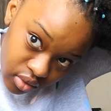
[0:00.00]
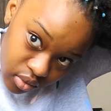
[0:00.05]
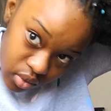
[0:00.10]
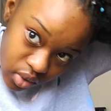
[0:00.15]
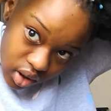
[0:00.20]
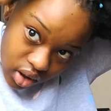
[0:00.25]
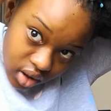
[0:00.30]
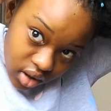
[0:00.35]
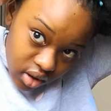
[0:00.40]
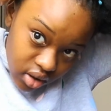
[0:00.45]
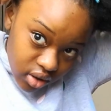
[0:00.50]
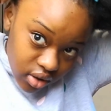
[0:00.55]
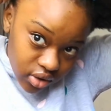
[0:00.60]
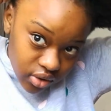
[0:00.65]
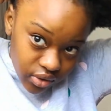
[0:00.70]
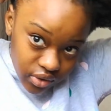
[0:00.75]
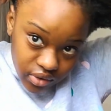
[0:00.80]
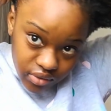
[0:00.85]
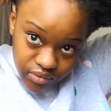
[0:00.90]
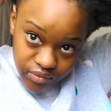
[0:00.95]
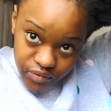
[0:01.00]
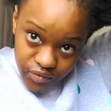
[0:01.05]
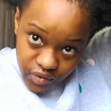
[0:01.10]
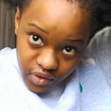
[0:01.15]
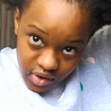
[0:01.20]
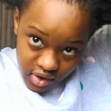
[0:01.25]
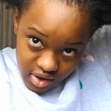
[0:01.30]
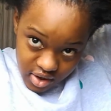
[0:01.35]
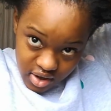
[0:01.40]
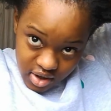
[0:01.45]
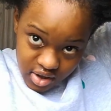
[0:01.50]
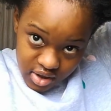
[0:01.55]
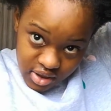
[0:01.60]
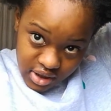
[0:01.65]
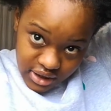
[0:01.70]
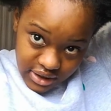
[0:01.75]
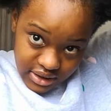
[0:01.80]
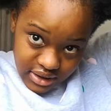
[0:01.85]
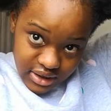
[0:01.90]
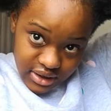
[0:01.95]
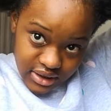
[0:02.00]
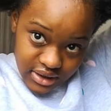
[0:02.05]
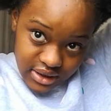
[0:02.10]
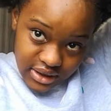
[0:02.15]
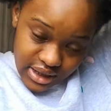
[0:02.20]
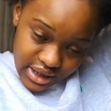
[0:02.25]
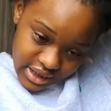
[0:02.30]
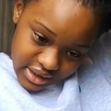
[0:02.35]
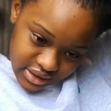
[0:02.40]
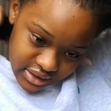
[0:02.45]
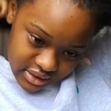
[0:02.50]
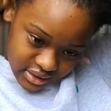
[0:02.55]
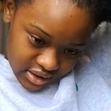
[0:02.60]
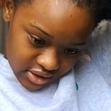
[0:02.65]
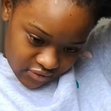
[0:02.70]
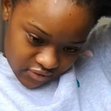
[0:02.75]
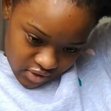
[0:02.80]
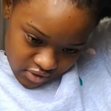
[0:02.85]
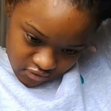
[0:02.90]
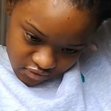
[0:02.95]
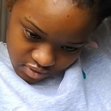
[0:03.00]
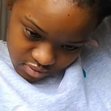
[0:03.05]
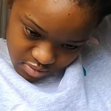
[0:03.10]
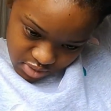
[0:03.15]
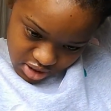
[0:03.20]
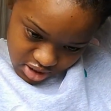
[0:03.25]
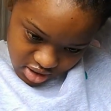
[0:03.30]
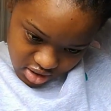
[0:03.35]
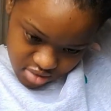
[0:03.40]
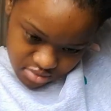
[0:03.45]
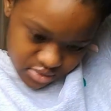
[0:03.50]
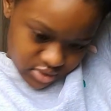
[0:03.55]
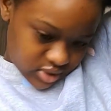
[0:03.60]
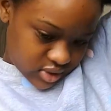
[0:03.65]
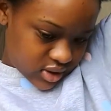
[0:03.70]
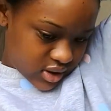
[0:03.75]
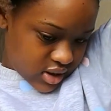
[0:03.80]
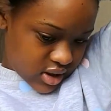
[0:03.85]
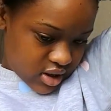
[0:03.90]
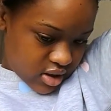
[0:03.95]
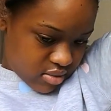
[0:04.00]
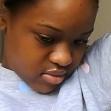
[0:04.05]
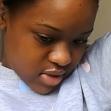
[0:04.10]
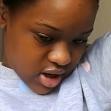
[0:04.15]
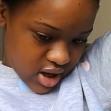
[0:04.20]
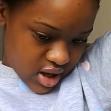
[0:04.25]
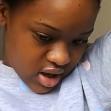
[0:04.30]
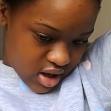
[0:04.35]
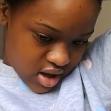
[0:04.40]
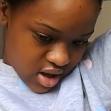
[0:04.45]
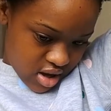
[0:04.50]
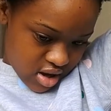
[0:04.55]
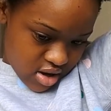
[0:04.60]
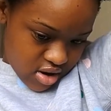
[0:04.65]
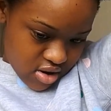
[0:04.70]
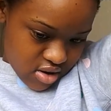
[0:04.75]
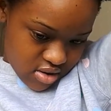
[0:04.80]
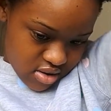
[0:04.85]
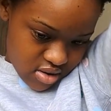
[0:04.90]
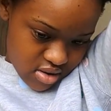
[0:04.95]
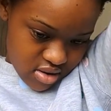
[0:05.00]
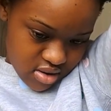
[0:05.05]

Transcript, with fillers: Whoa, that's the slickest I've ever been able to get my hair.